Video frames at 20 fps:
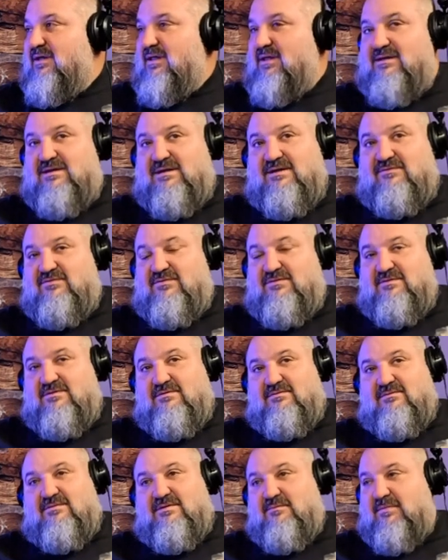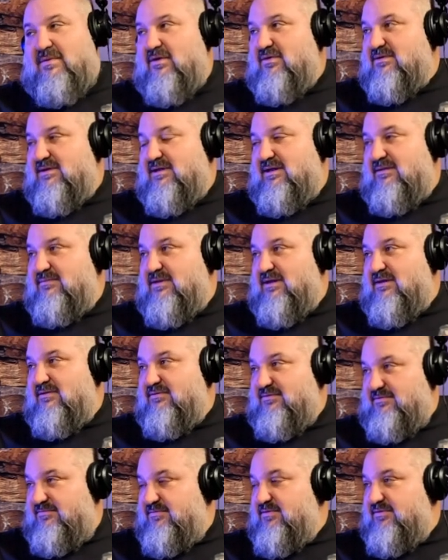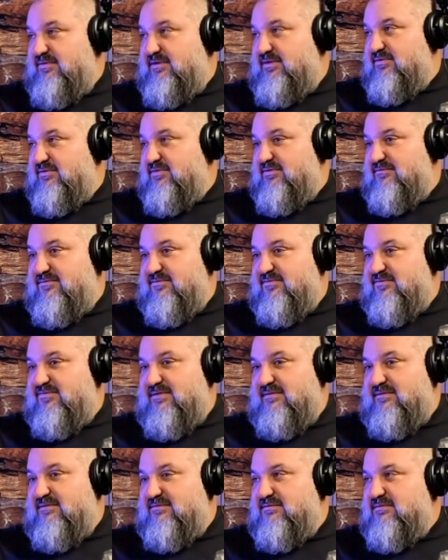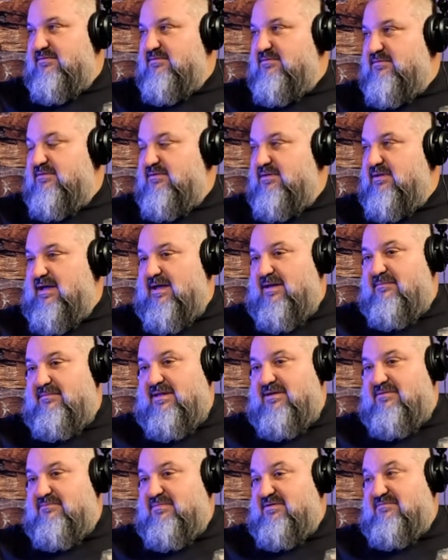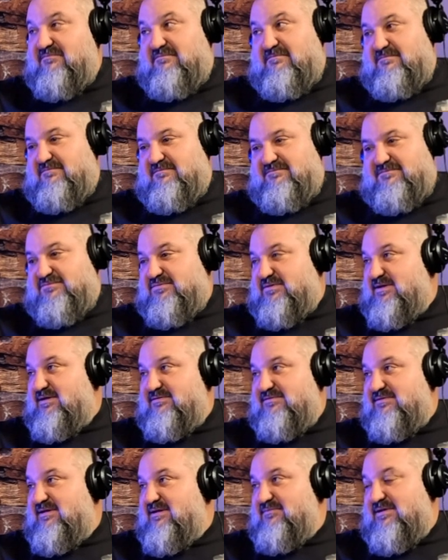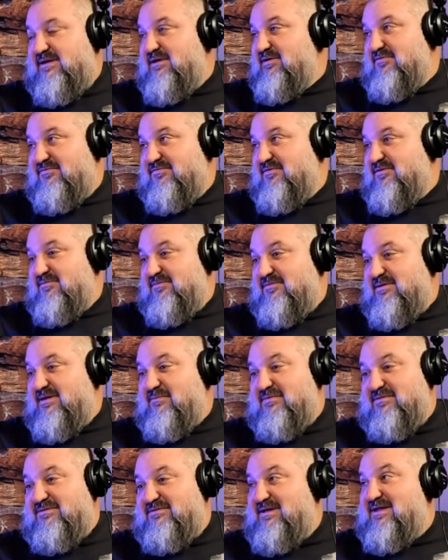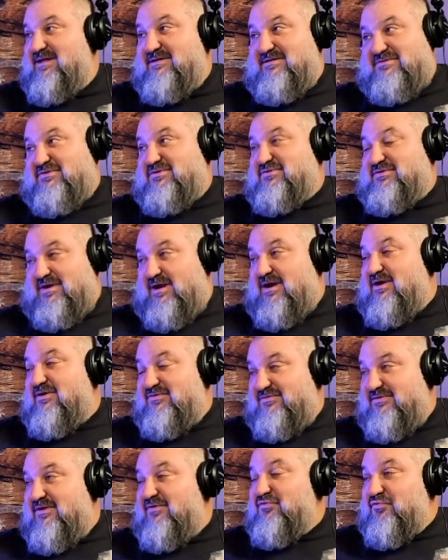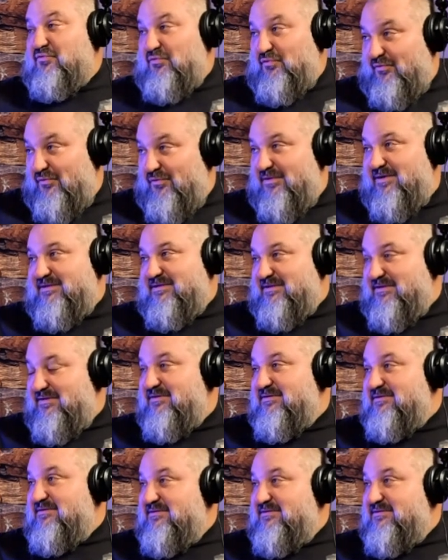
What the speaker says: Like, even when Mark came down here the first time, he goes, I'm not a big Trans Am guy or Firebird guy, but that car sounds really good.